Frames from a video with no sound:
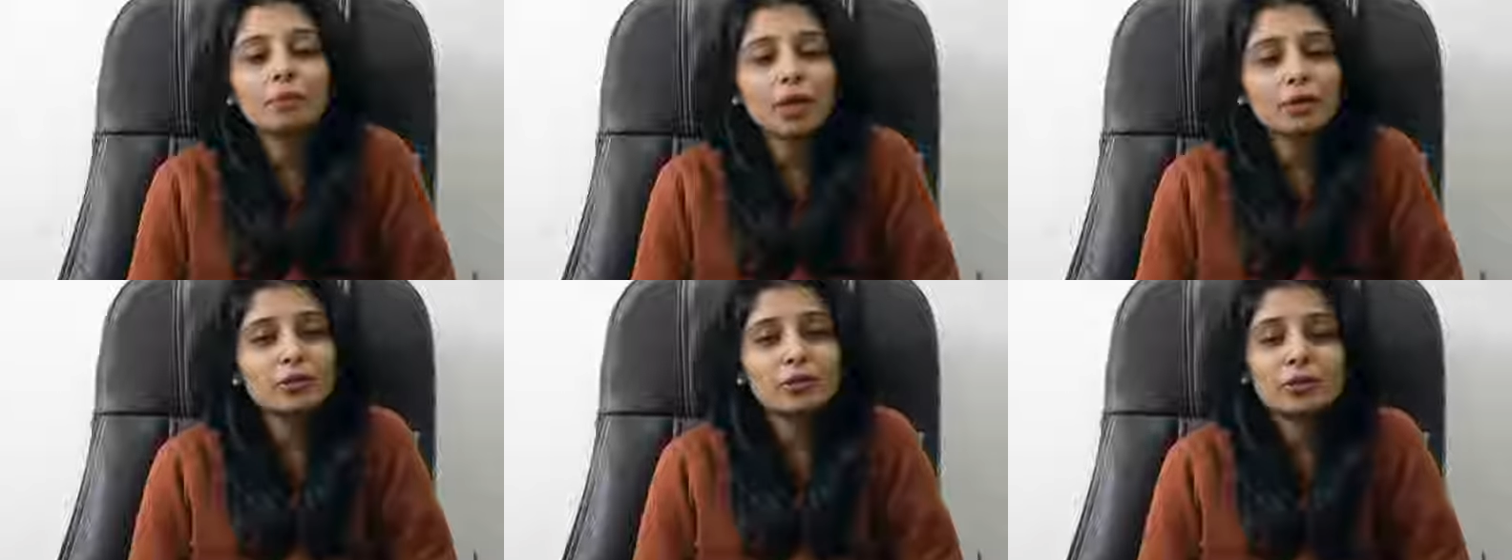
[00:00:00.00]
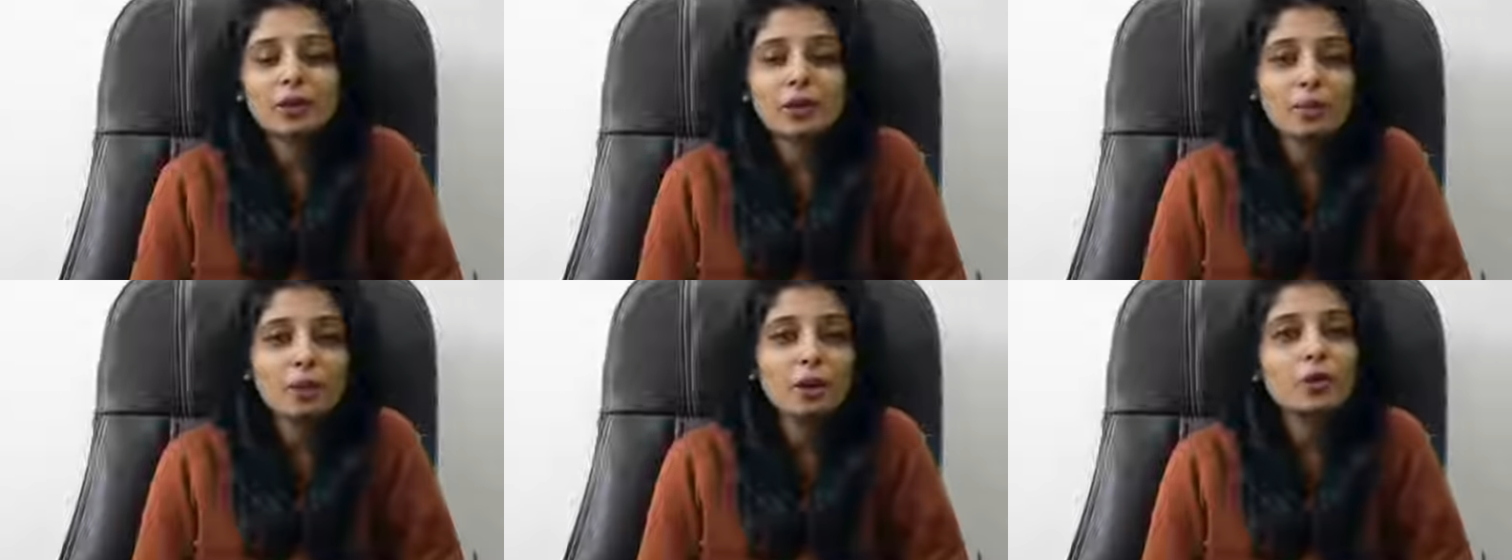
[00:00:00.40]

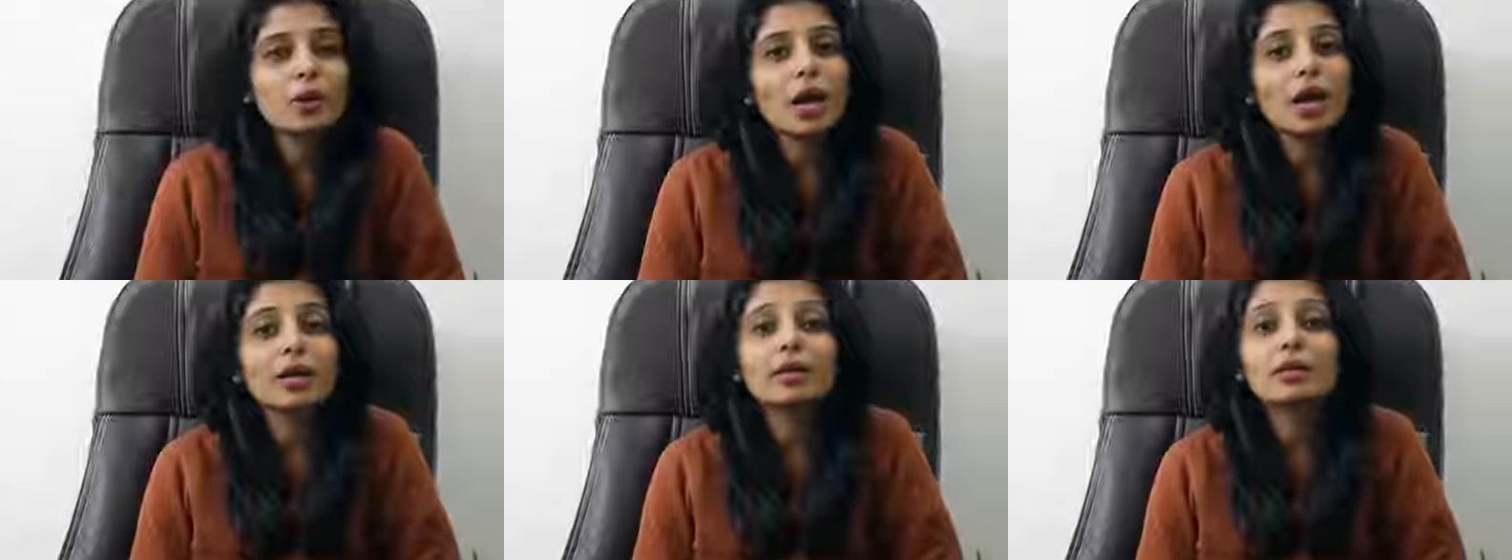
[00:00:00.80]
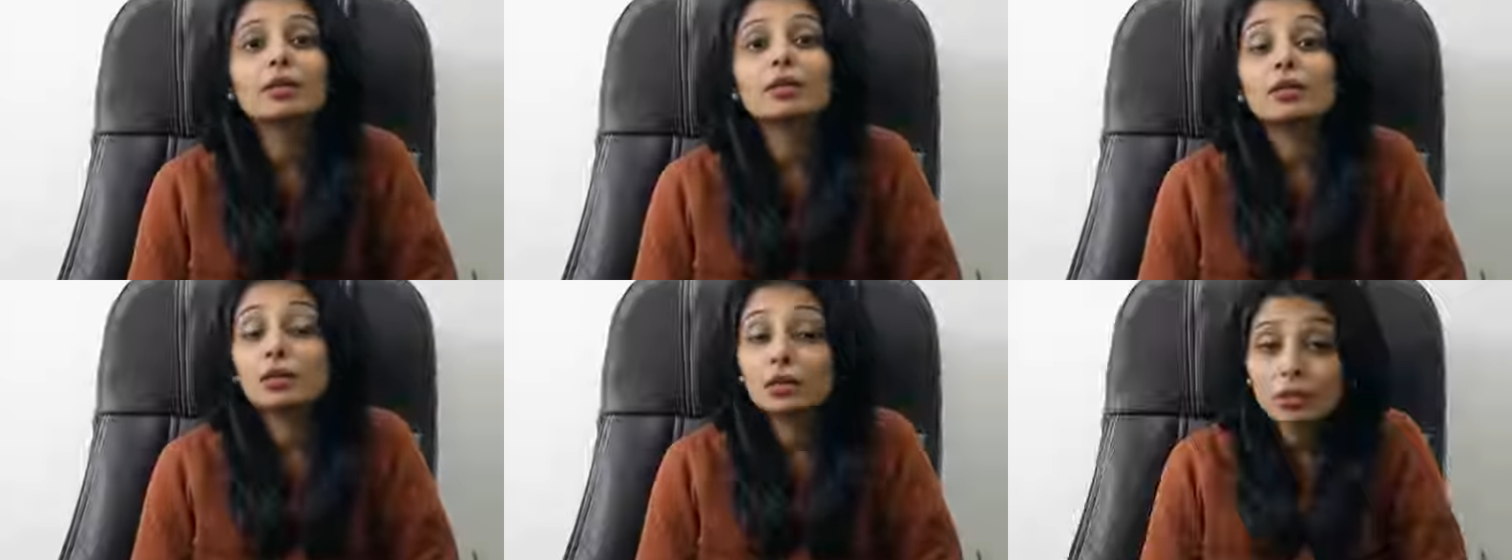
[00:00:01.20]
Passionate about
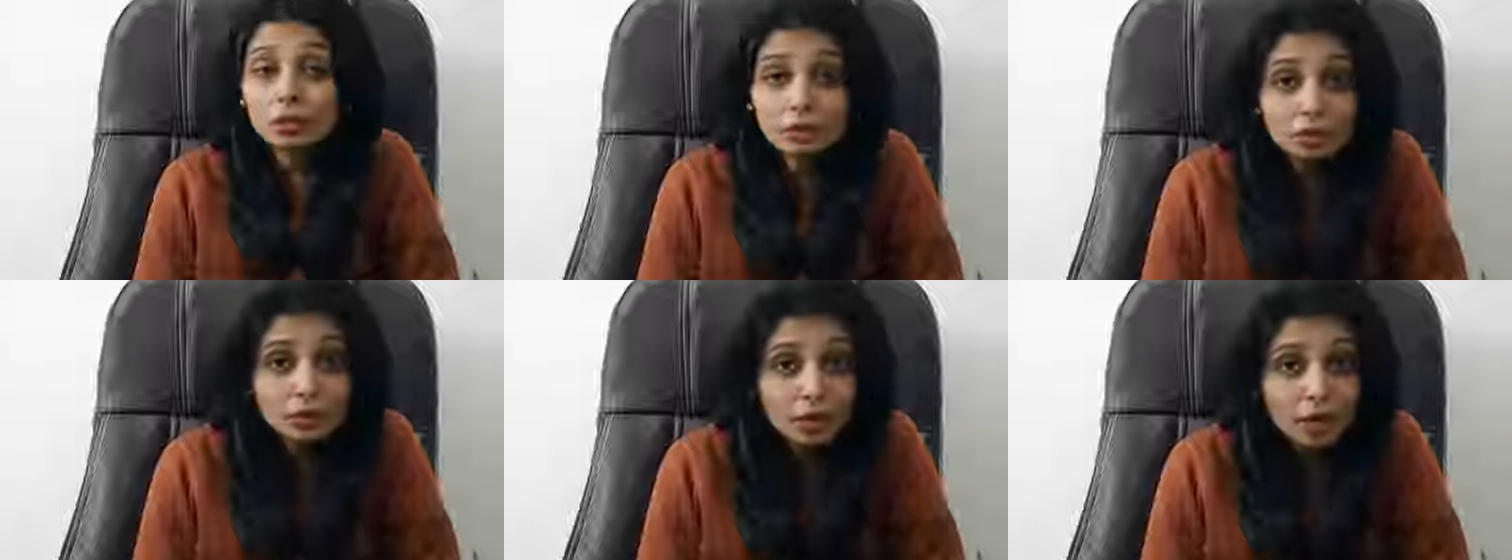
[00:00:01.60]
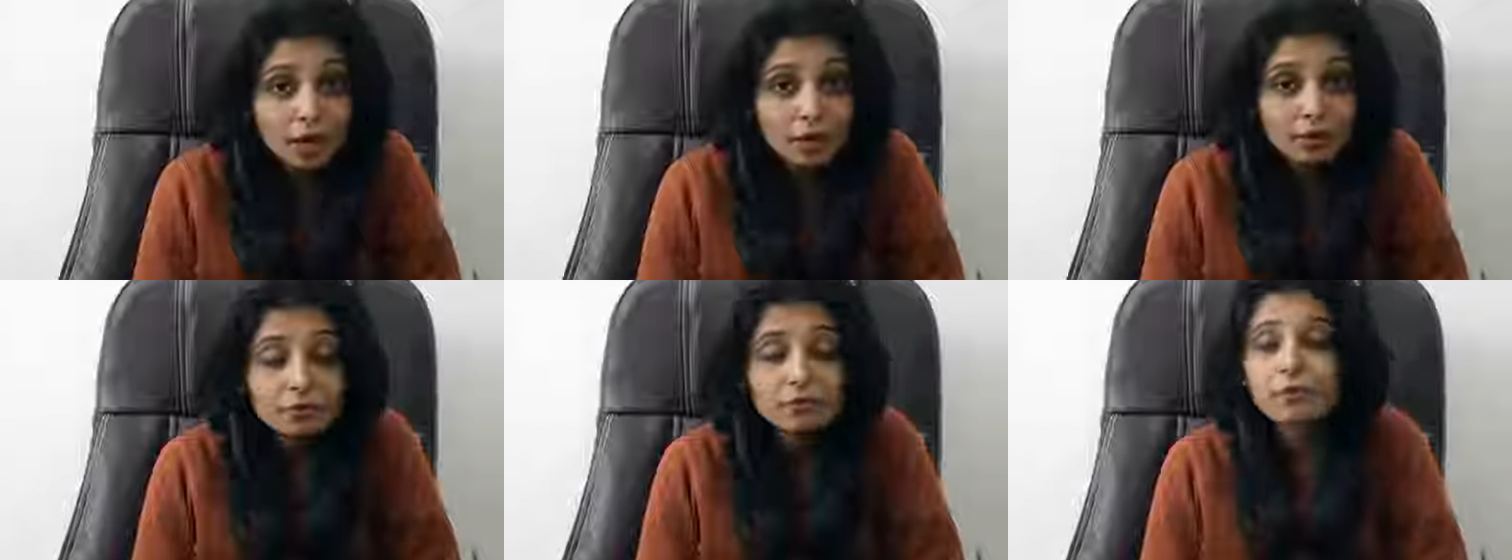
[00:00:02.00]
adding years to
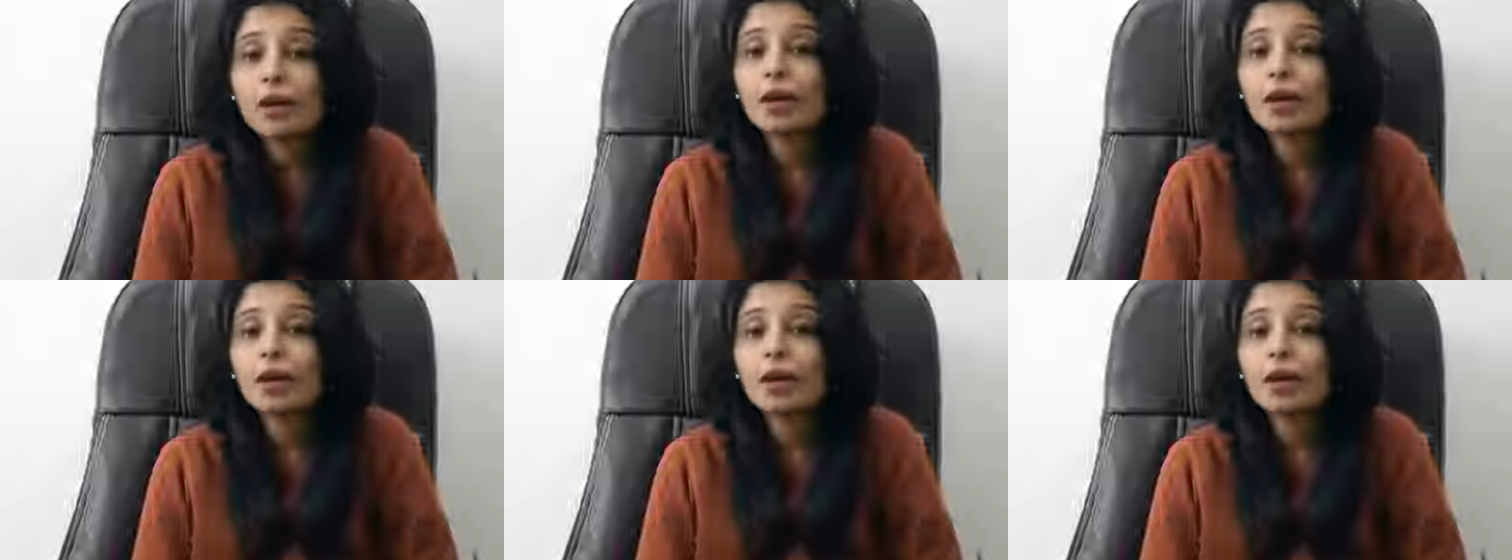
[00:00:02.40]
life